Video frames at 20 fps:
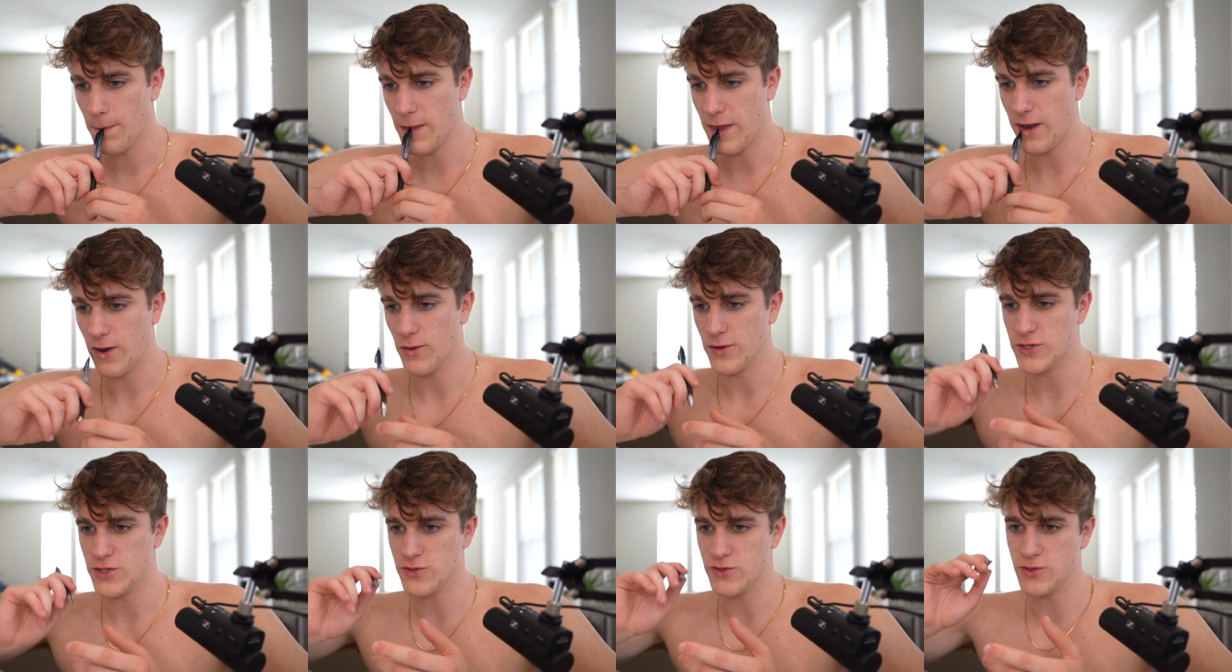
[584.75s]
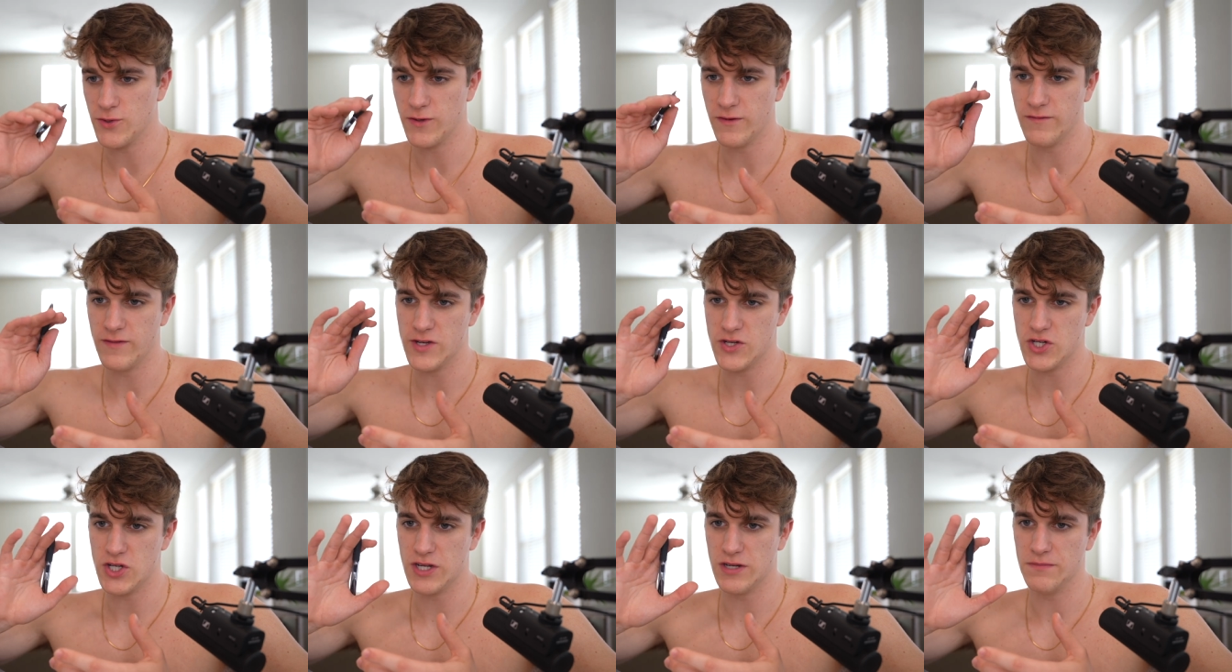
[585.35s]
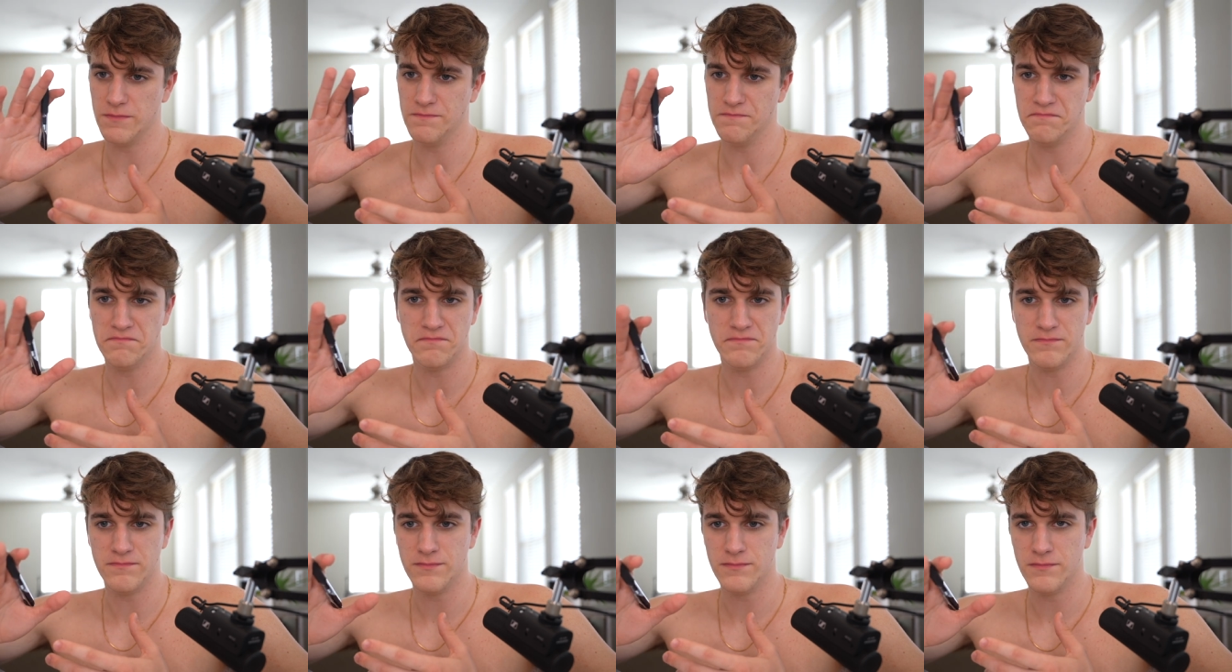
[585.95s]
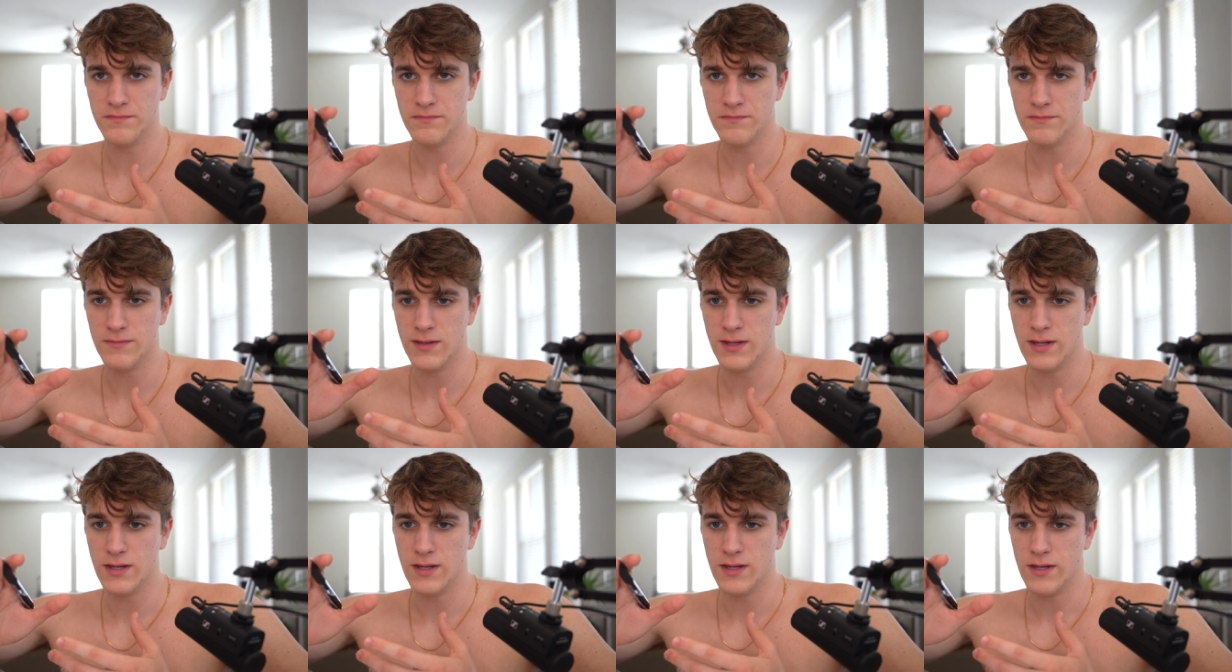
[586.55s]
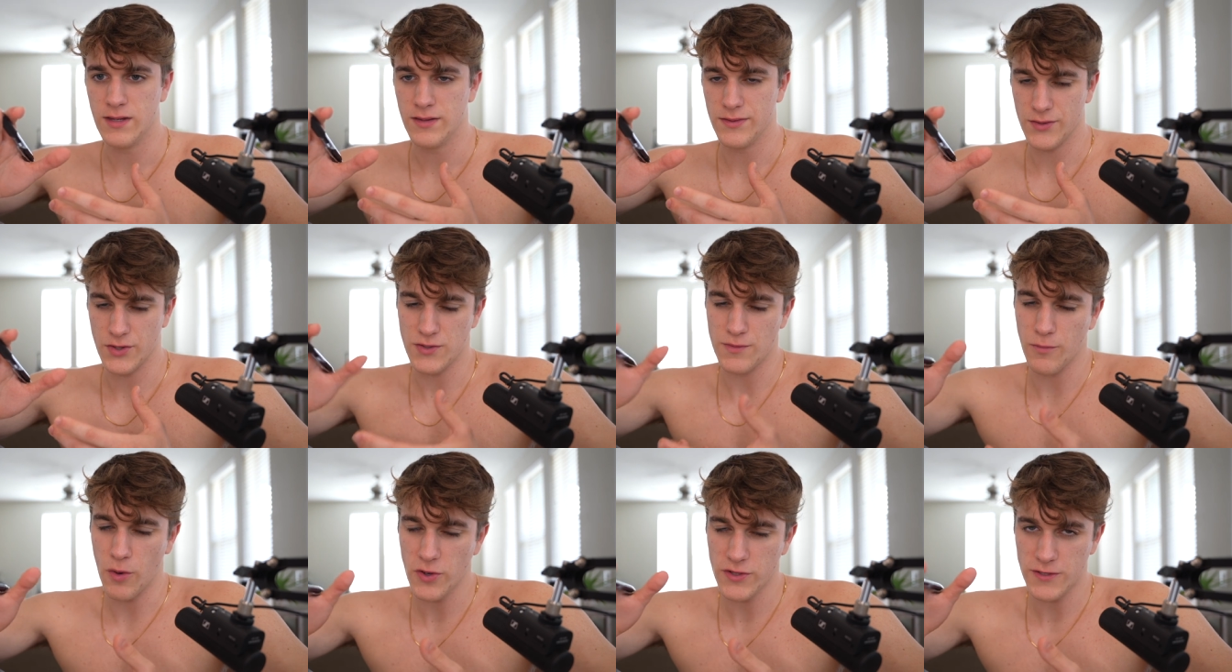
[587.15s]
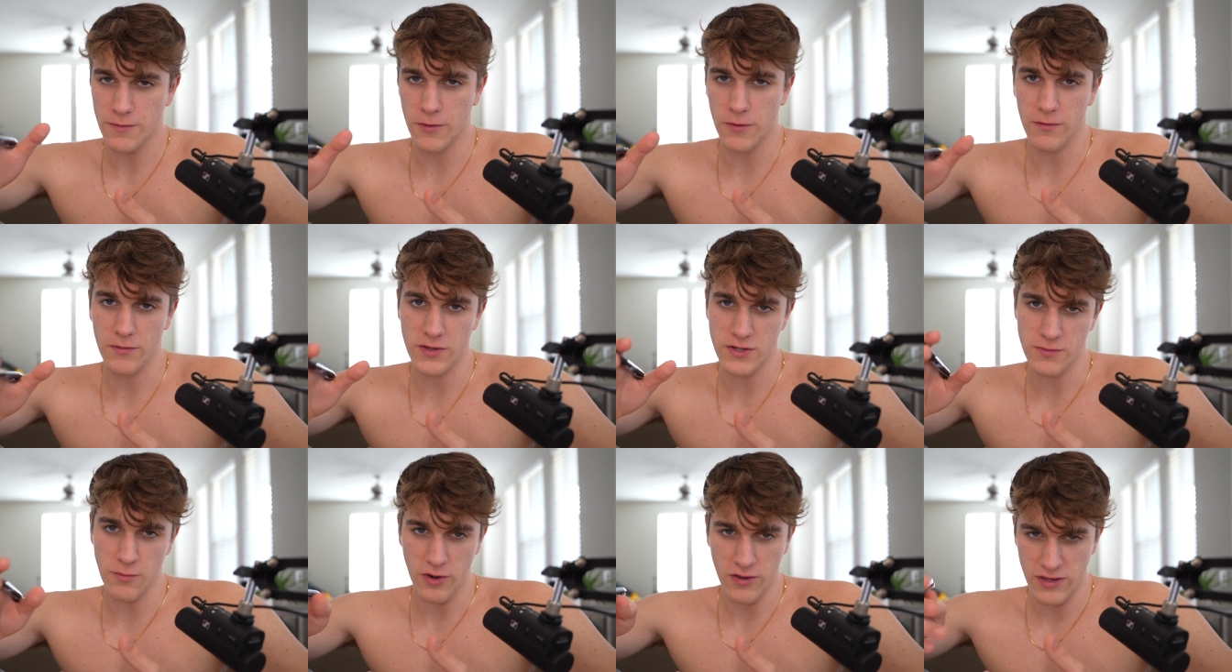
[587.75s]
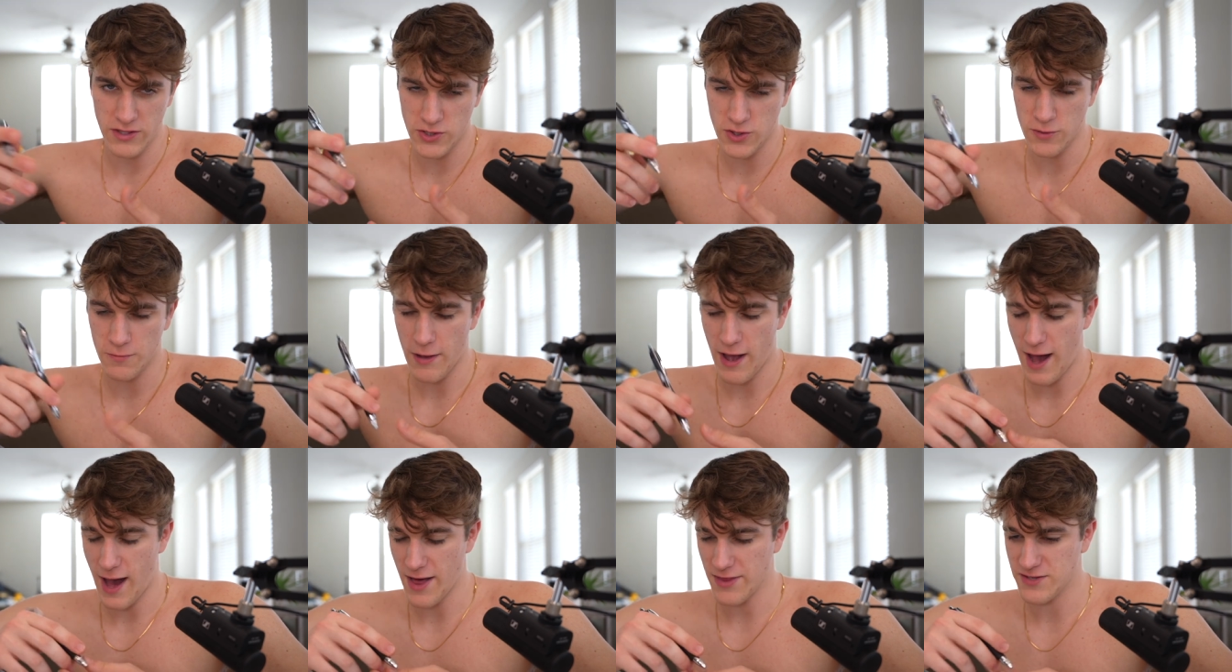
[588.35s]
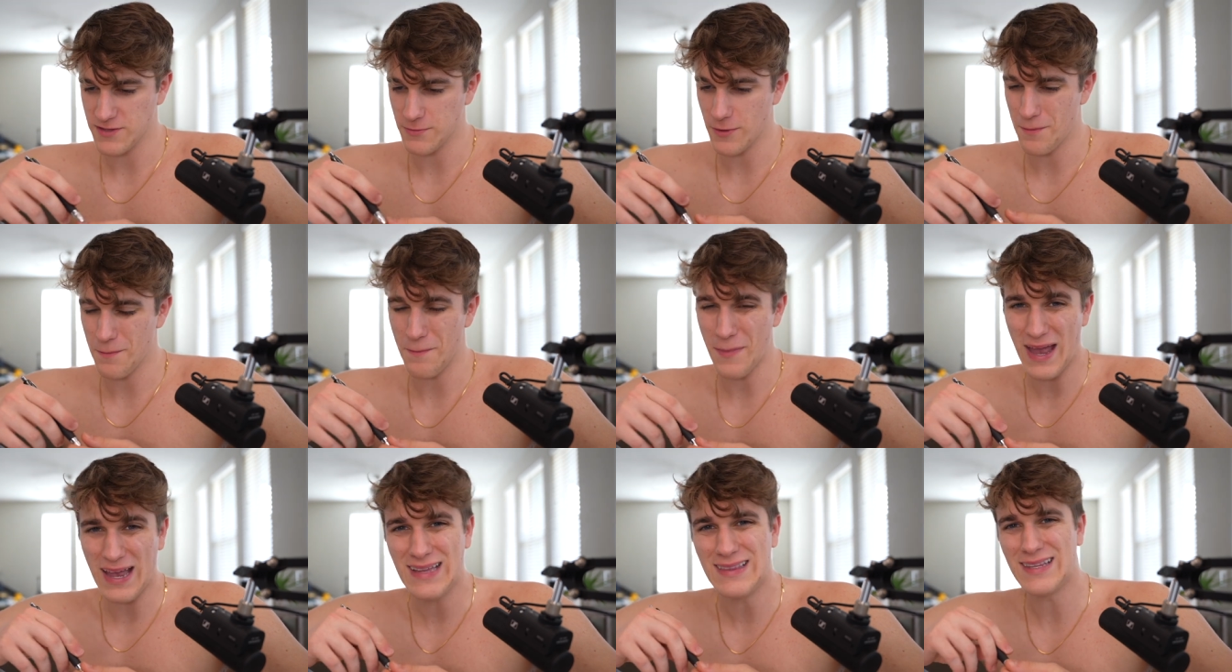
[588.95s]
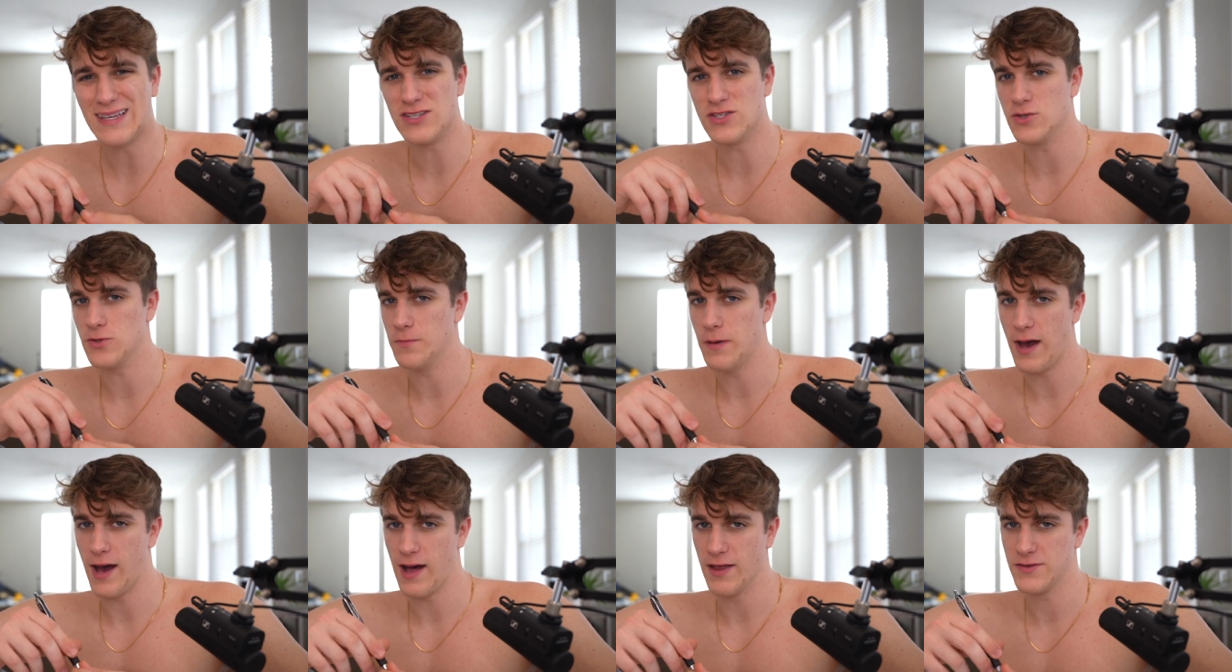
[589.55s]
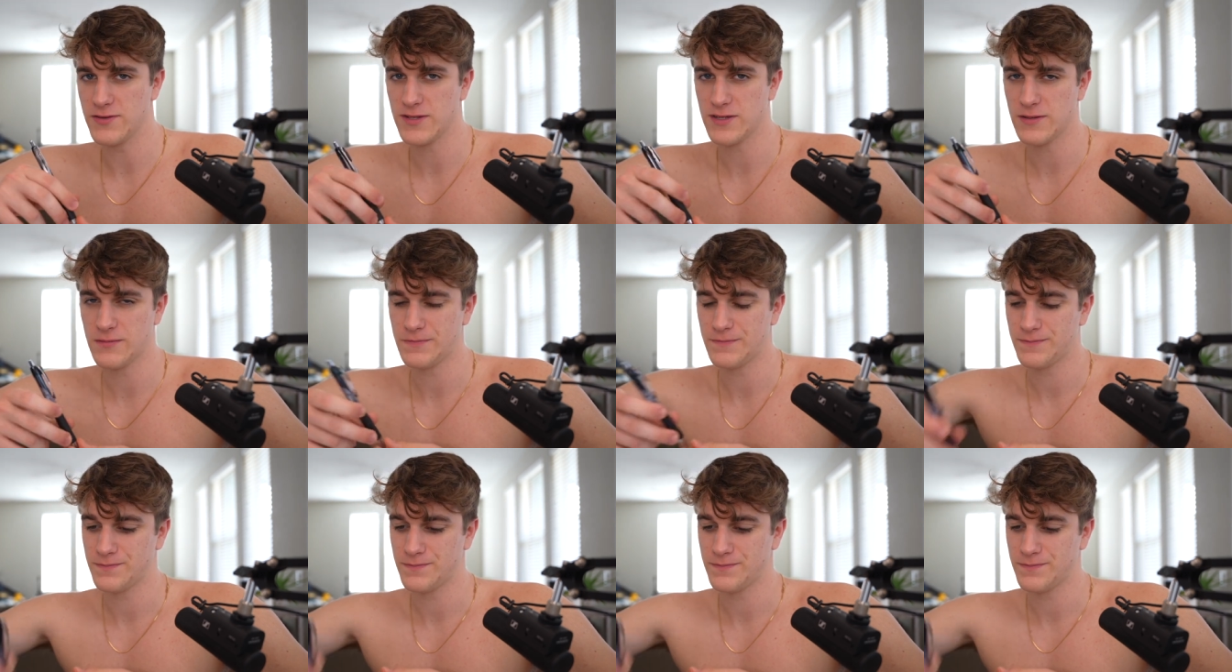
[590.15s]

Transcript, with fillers: And I want you to envision, there's more than 2 paths, but mainly 2 paths.